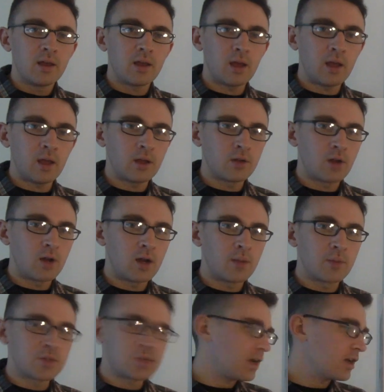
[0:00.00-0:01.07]
And
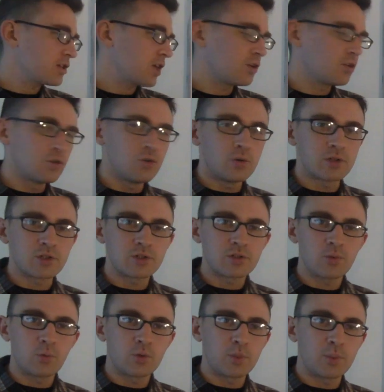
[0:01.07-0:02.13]
it's like I said too,
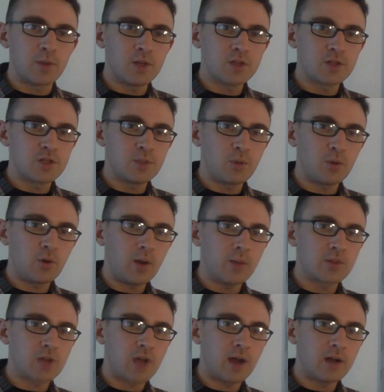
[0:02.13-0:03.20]
it's with a PhD program,
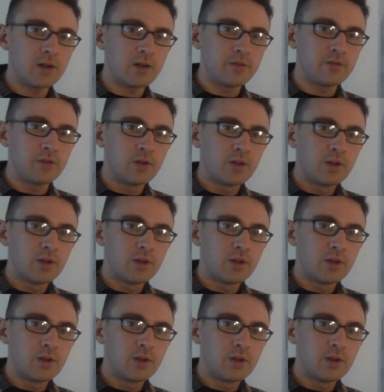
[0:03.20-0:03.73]
it's kind of